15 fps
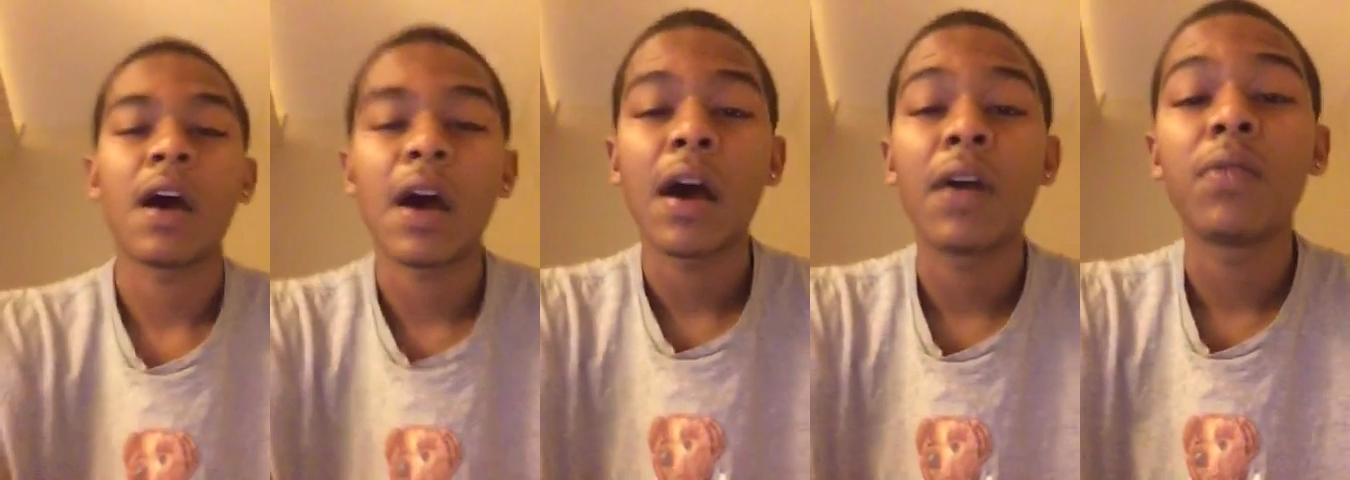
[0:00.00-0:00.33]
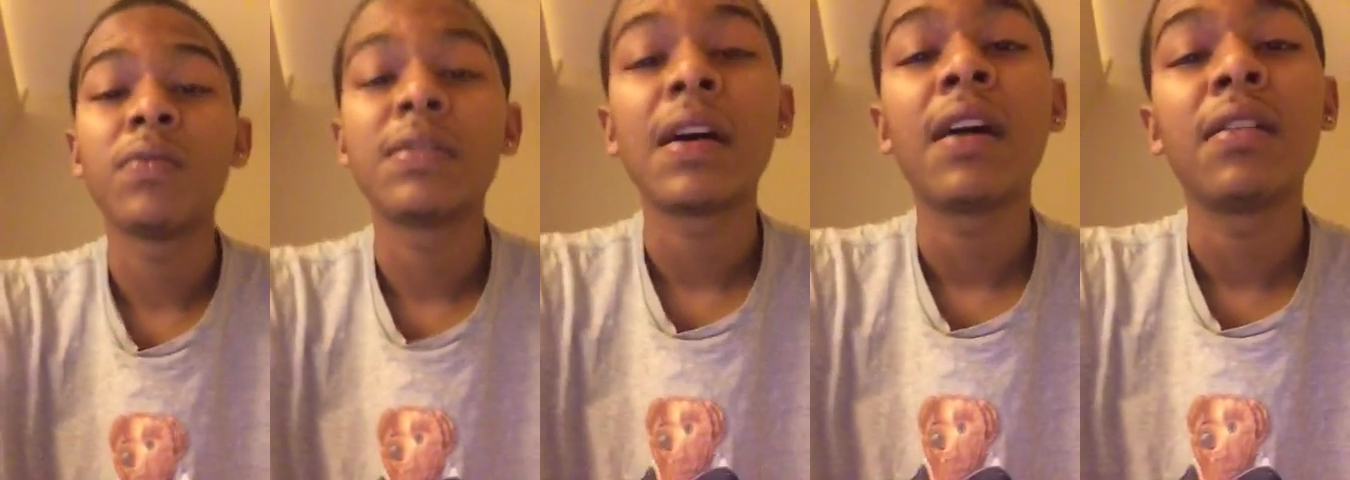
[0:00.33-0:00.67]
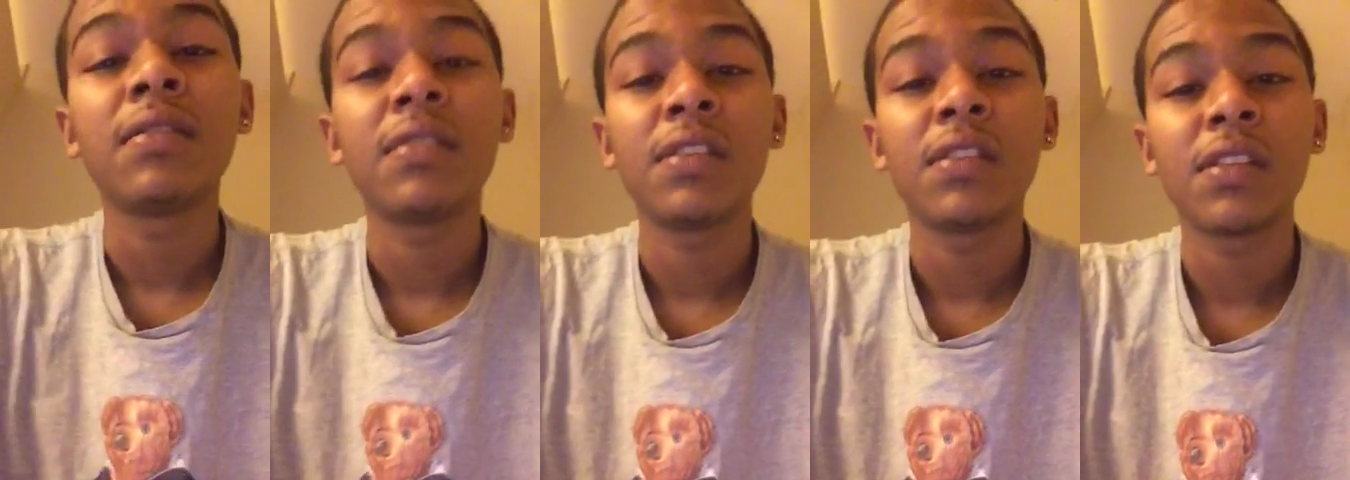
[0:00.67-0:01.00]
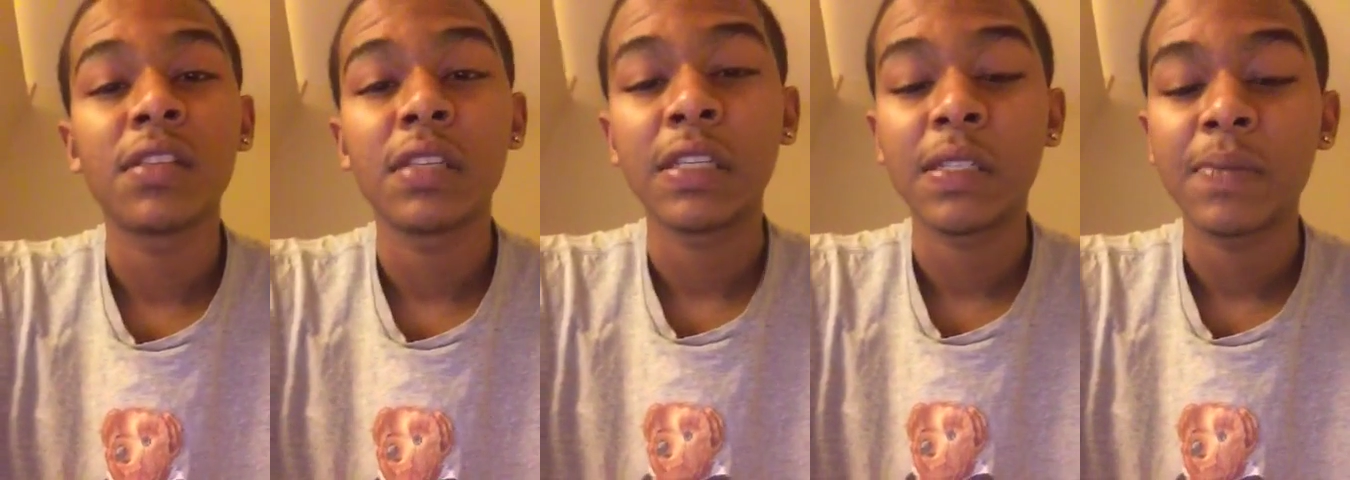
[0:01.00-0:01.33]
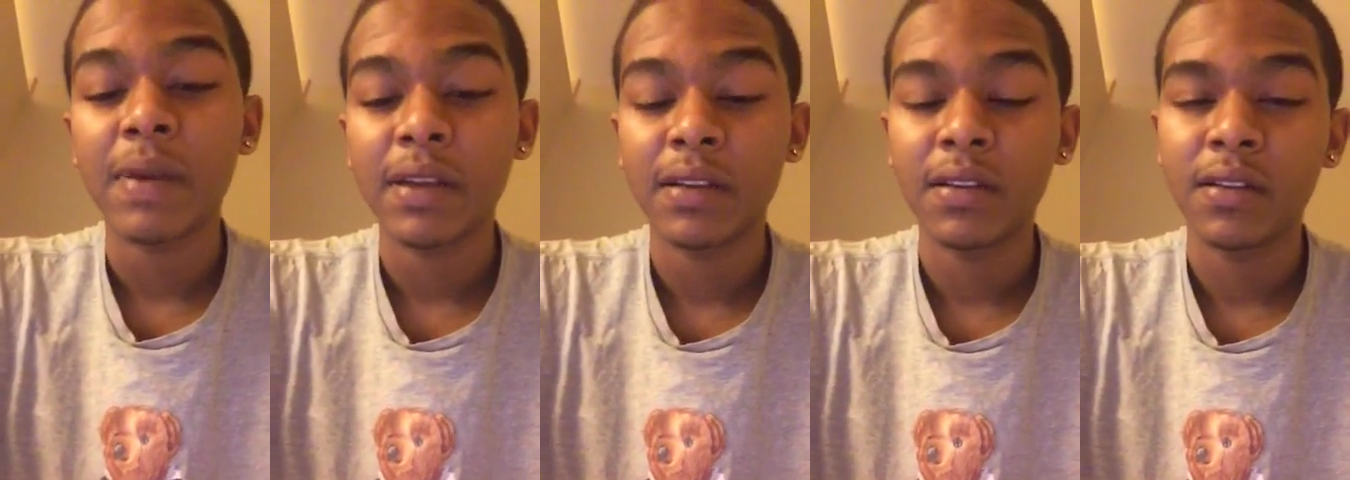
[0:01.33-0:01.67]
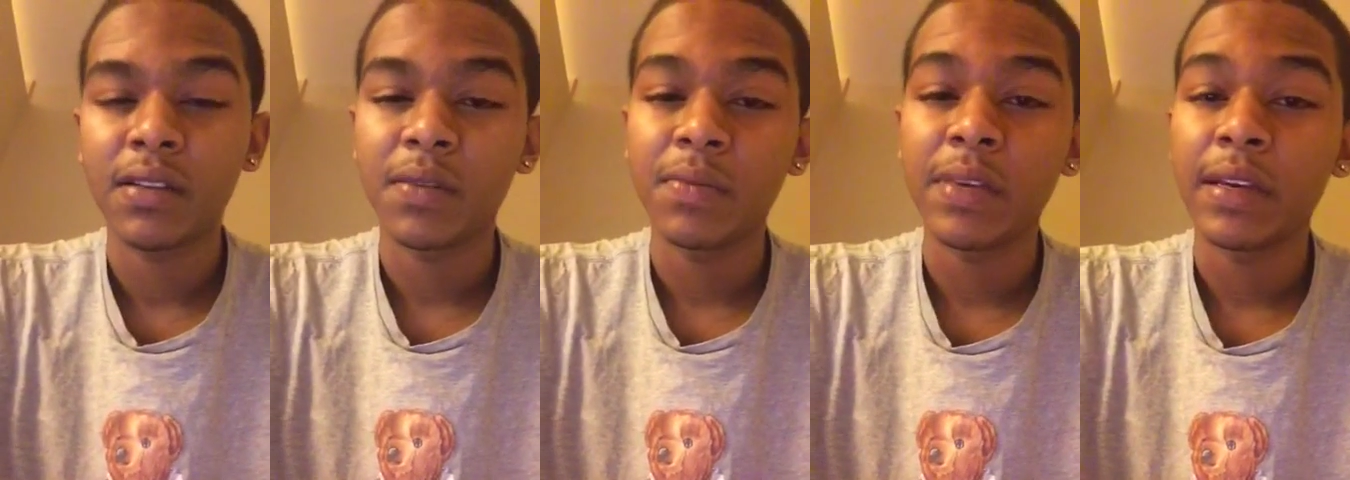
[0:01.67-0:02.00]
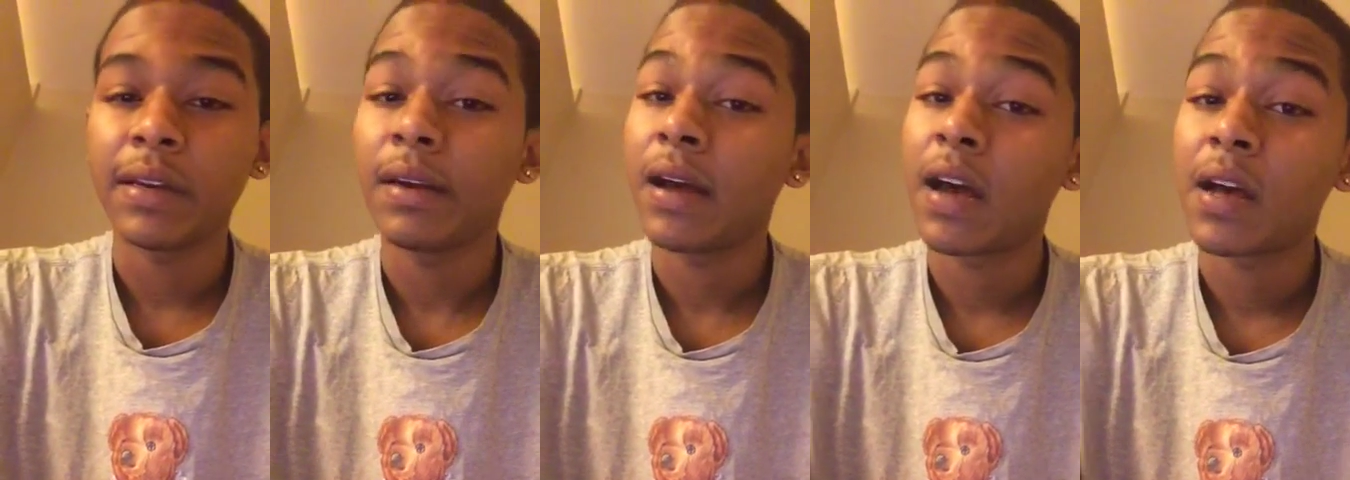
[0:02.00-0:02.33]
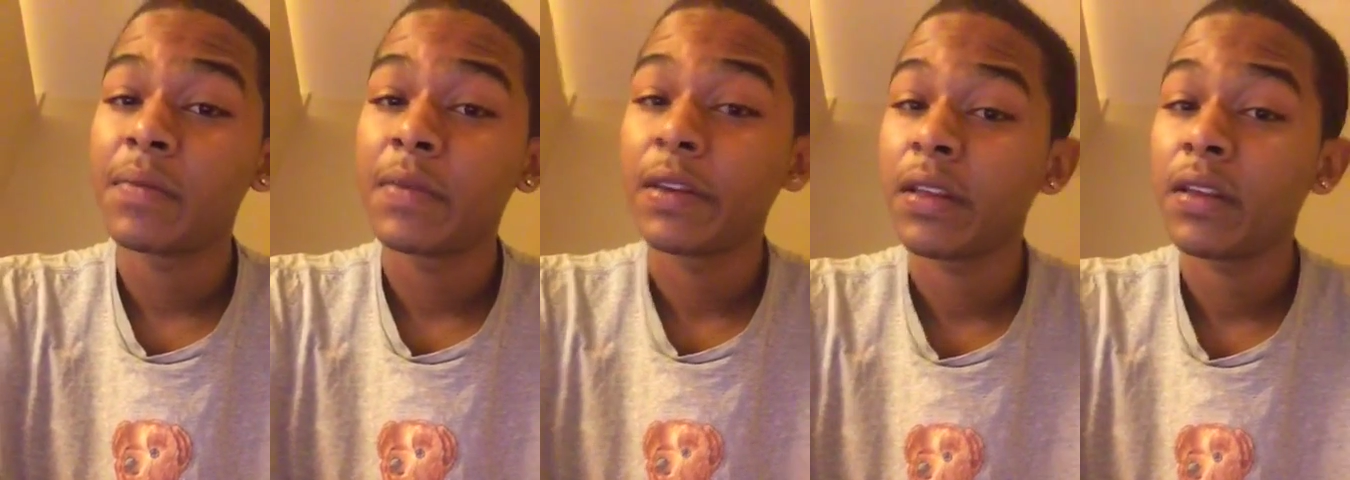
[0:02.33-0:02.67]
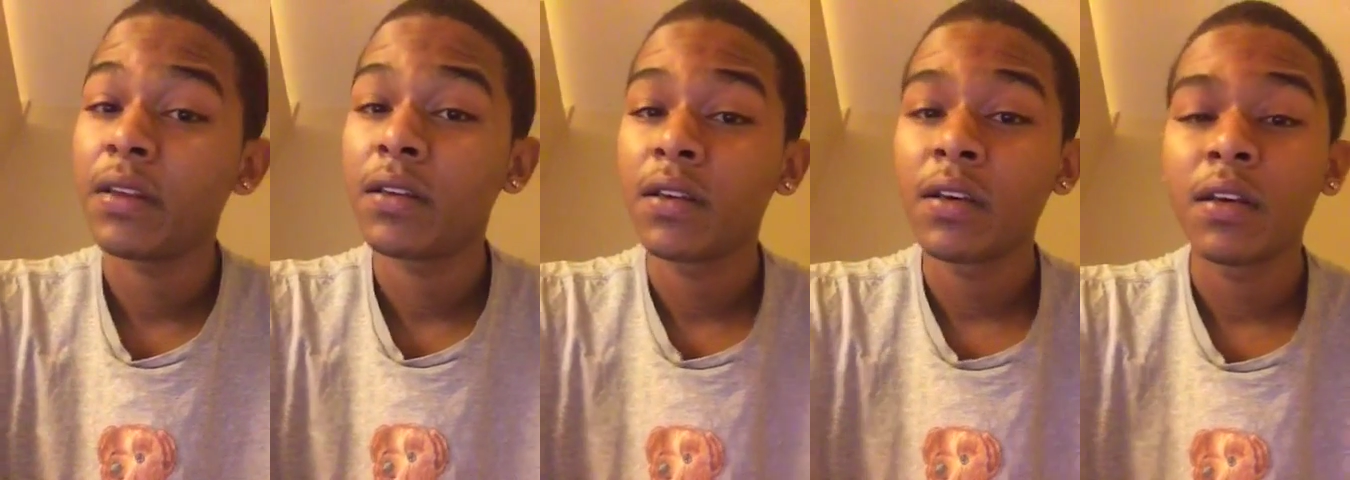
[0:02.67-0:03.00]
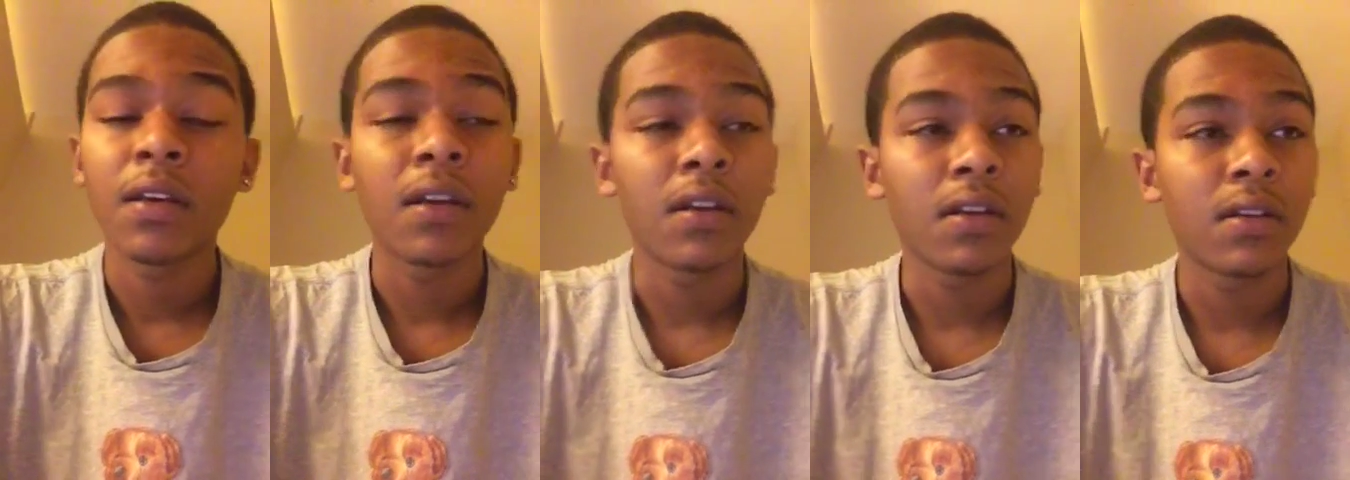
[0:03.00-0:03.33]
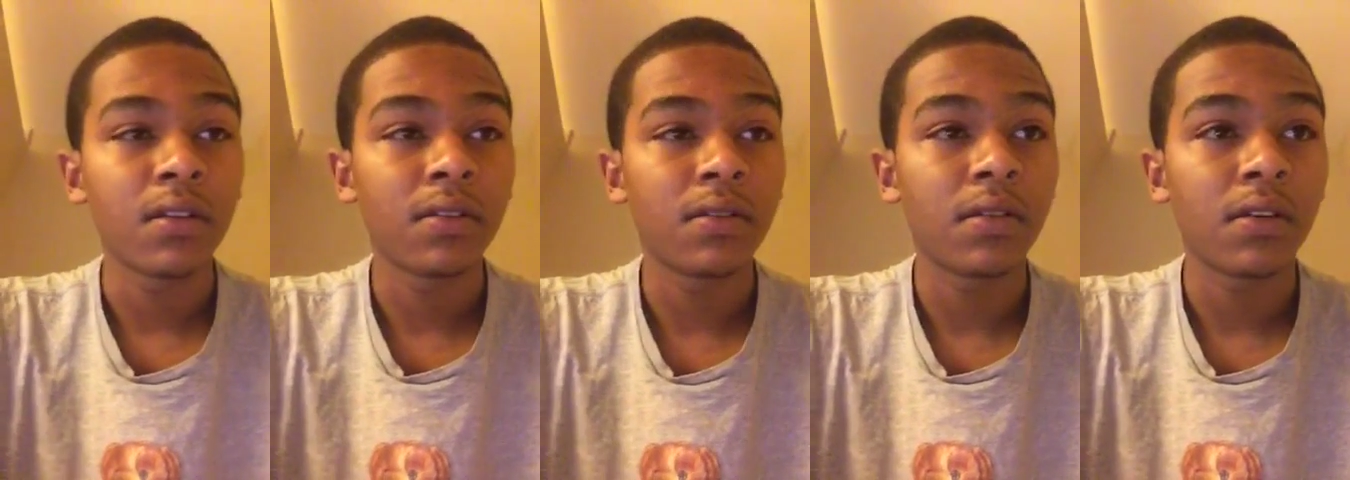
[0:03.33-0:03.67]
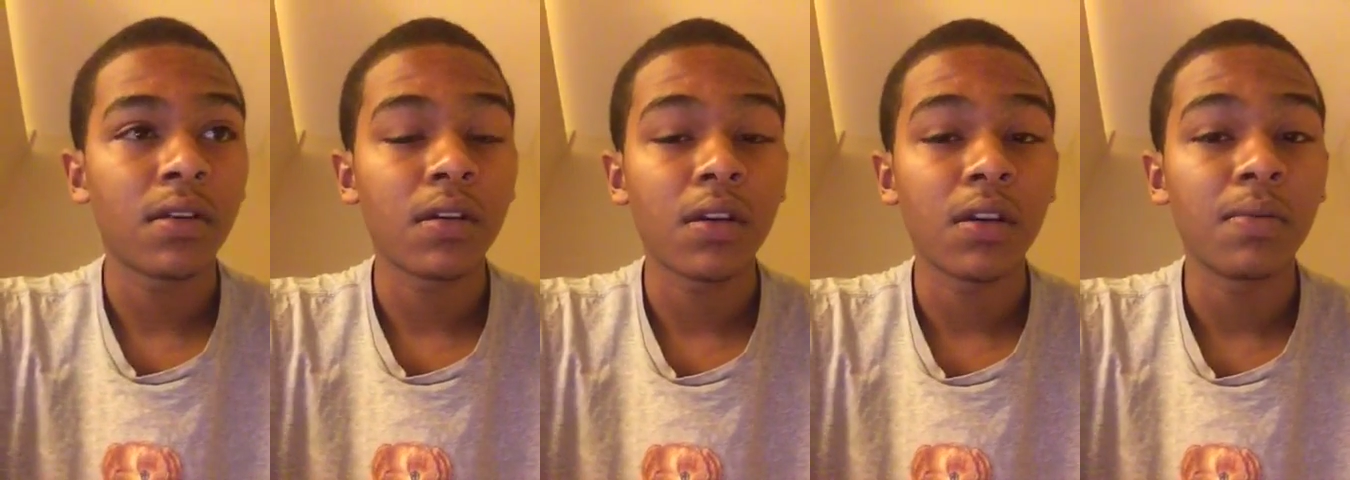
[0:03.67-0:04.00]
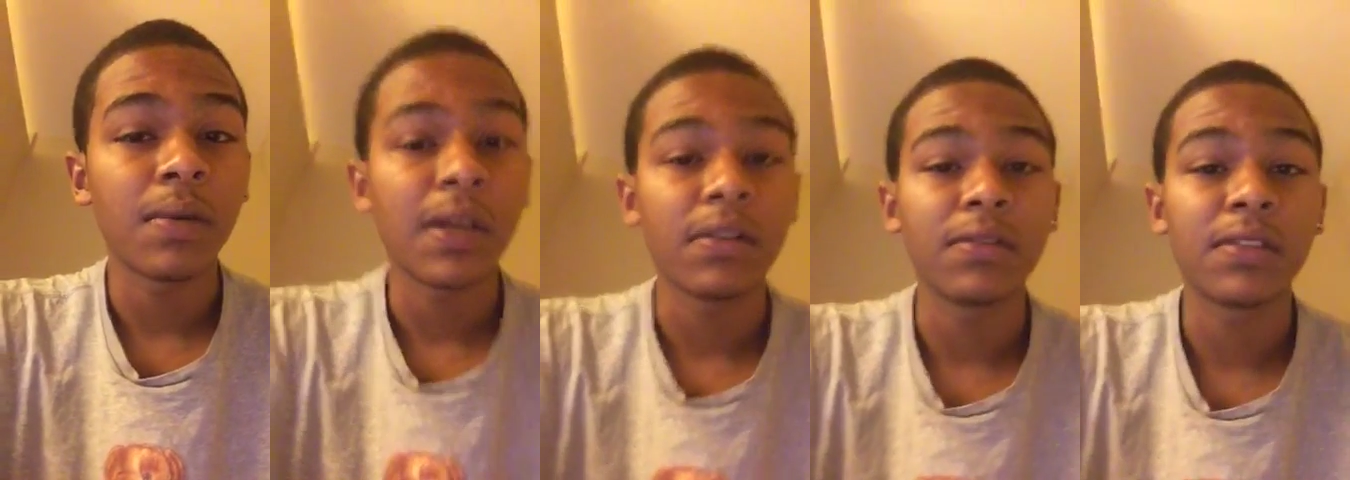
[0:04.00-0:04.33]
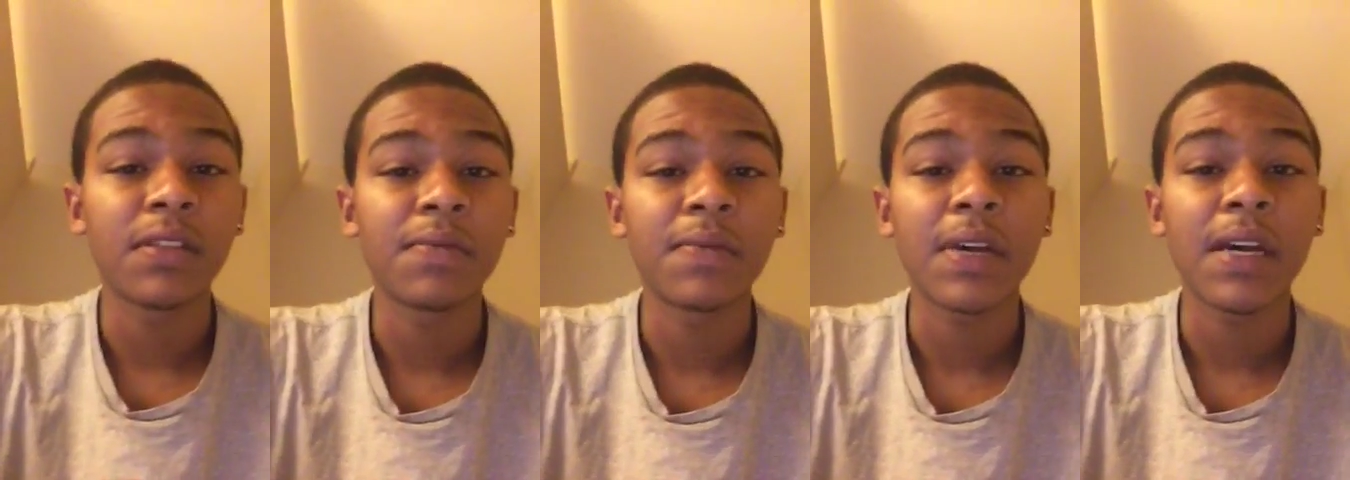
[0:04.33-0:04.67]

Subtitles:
I was honestly just expecting it to be a comedy about somebody